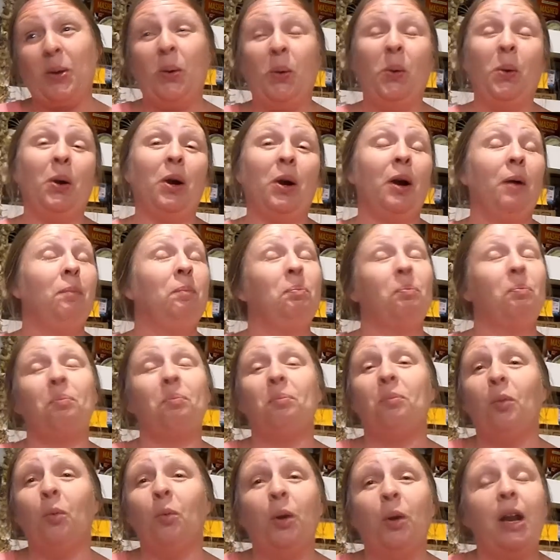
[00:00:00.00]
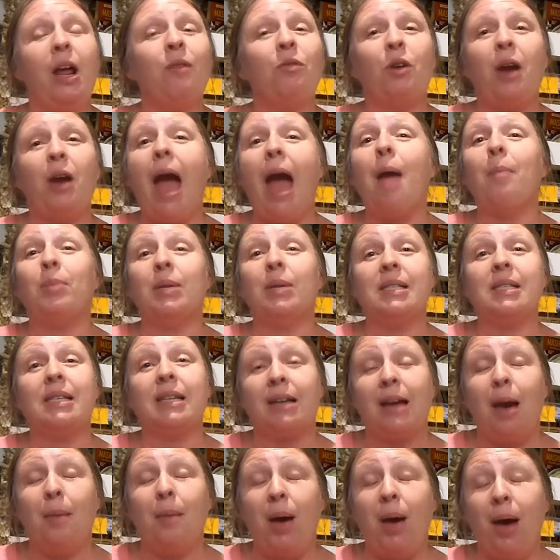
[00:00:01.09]
or whatever happens to
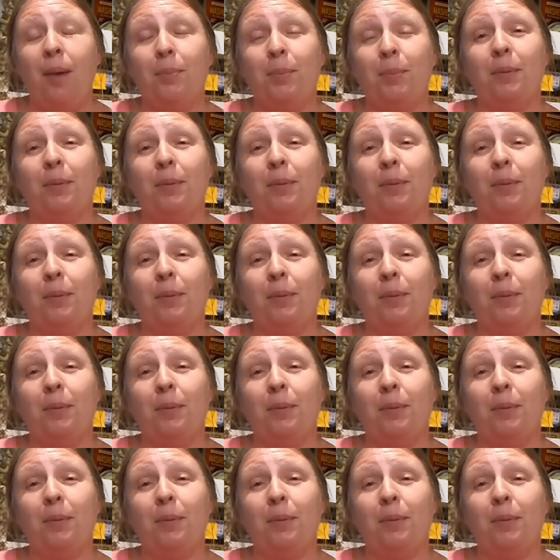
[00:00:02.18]
come up.